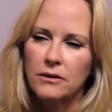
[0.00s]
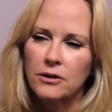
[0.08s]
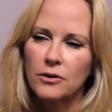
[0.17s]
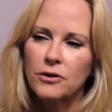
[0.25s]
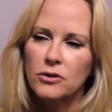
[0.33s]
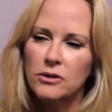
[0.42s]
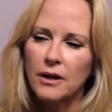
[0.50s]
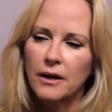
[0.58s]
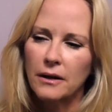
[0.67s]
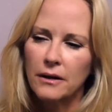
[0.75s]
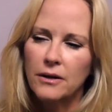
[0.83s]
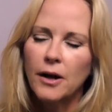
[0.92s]
there's
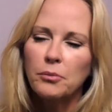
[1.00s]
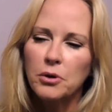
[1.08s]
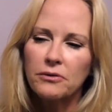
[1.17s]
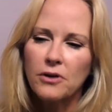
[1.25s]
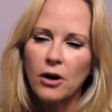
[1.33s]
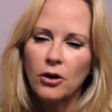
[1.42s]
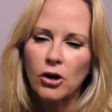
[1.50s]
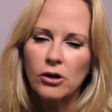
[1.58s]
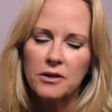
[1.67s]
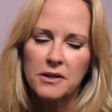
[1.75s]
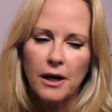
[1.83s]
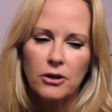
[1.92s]
a number of young
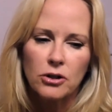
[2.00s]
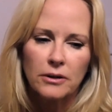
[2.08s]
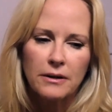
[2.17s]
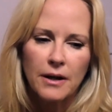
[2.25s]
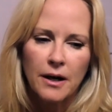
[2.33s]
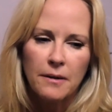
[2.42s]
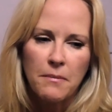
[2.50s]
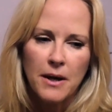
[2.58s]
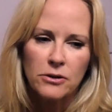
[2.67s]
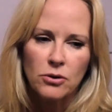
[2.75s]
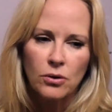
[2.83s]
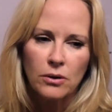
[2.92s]
girls actually that I
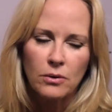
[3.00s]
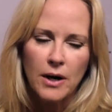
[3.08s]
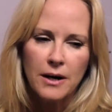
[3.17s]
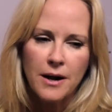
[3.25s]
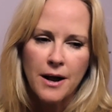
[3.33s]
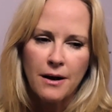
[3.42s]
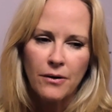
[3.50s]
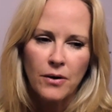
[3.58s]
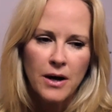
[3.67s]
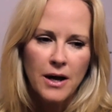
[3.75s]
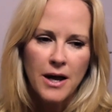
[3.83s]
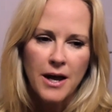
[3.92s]
mentor right
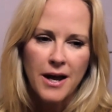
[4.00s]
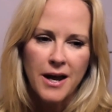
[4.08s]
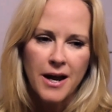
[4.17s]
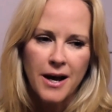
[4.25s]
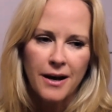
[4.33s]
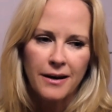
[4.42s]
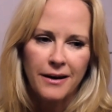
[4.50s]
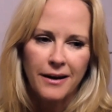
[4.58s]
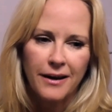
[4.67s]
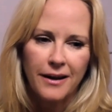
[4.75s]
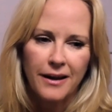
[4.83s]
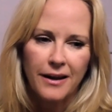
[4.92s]
now, and
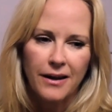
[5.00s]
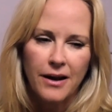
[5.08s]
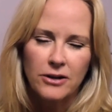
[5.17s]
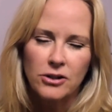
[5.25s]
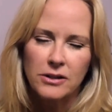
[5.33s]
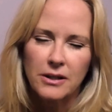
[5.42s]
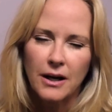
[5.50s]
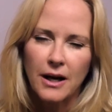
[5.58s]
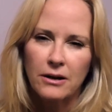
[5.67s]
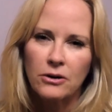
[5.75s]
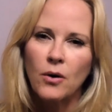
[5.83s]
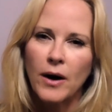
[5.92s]
I
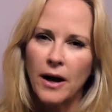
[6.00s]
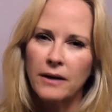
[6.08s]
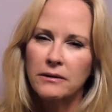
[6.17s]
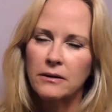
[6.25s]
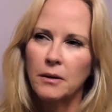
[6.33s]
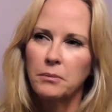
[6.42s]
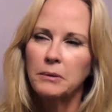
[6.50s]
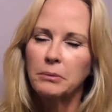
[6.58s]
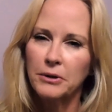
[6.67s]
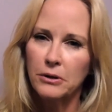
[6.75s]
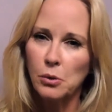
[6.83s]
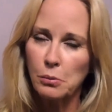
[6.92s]
think that
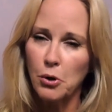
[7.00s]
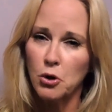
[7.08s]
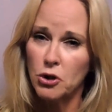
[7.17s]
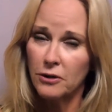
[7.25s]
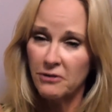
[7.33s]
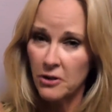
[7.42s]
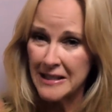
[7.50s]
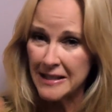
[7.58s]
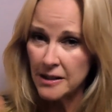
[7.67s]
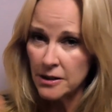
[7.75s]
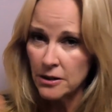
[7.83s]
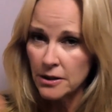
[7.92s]
people need to approach it very
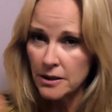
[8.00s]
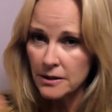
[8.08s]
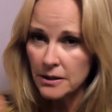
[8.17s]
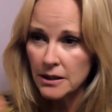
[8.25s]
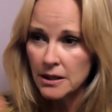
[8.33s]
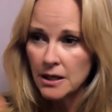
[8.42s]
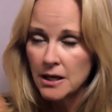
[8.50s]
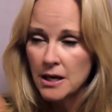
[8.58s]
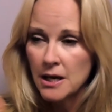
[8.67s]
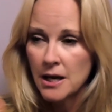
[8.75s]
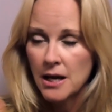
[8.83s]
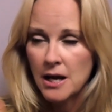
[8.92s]
seriously.
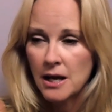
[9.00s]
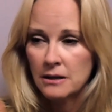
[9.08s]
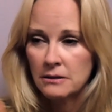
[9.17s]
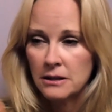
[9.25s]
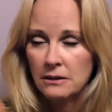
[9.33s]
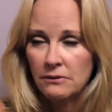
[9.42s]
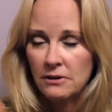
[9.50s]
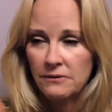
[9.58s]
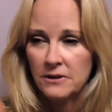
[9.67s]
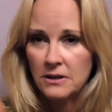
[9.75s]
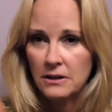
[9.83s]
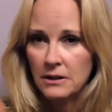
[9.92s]
And even if
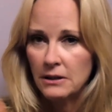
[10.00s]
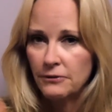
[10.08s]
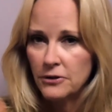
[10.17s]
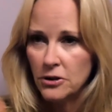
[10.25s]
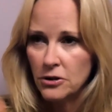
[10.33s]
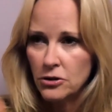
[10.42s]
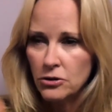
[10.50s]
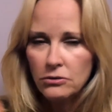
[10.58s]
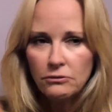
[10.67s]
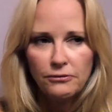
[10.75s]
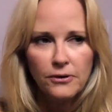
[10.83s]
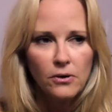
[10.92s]
it's a
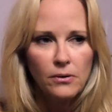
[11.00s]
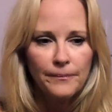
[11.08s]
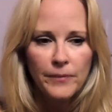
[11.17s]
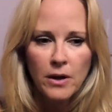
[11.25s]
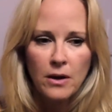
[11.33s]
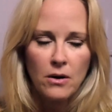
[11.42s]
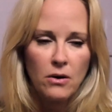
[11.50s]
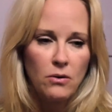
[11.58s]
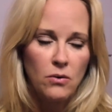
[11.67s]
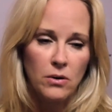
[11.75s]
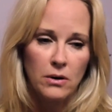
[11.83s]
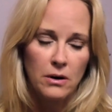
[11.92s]
student film,
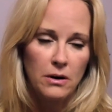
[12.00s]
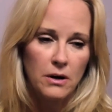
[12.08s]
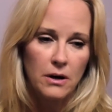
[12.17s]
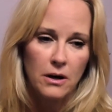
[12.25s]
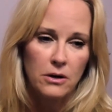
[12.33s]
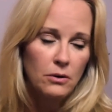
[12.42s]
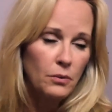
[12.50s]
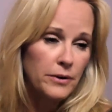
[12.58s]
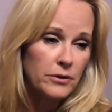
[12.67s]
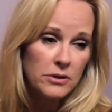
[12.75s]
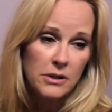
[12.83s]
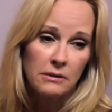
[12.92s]
or, you know,
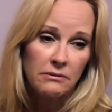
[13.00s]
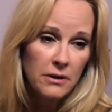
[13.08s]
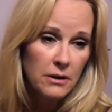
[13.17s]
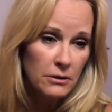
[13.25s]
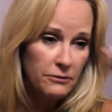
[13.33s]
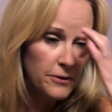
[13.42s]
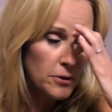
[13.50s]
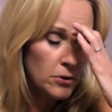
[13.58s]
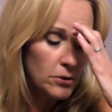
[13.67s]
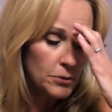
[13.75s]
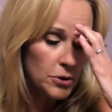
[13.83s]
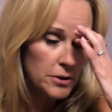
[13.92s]
whether it's TV or
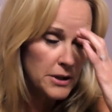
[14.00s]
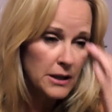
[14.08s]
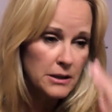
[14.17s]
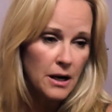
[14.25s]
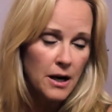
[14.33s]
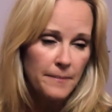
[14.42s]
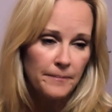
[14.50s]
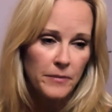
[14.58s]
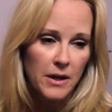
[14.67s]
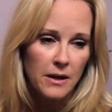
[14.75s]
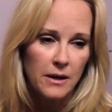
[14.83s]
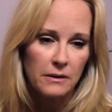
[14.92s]
film or daytime,
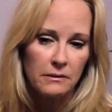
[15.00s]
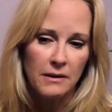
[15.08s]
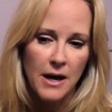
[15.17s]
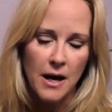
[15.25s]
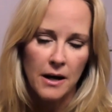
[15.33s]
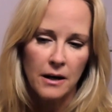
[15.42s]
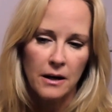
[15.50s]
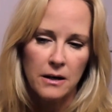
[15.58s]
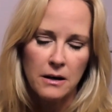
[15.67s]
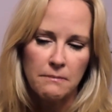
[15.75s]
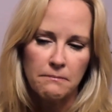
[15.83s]
that